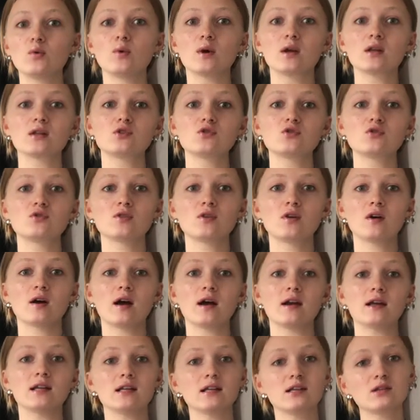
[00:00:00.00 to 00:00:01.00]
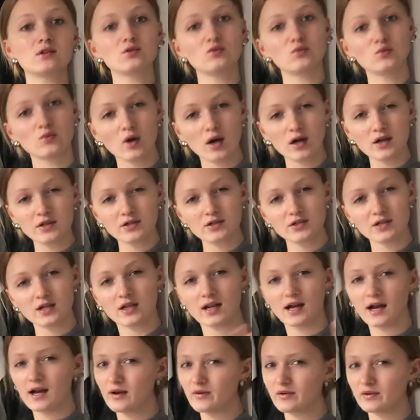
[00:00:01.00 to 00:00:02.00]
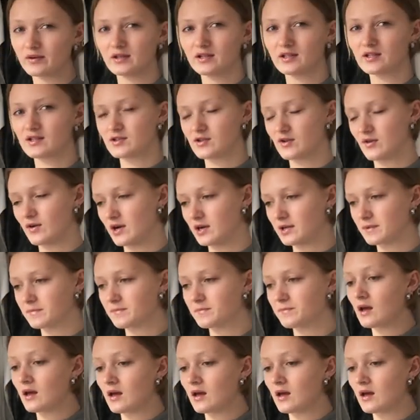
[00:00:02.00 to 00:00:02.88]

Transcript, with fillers: what I need to wash and iron and so on.